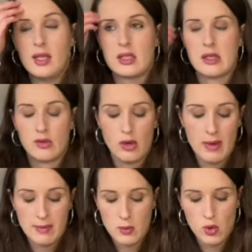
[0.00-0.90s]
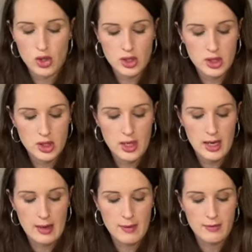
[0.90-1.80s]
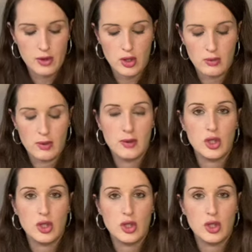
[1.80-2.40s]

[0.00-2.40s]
So I've got to maybe watch a few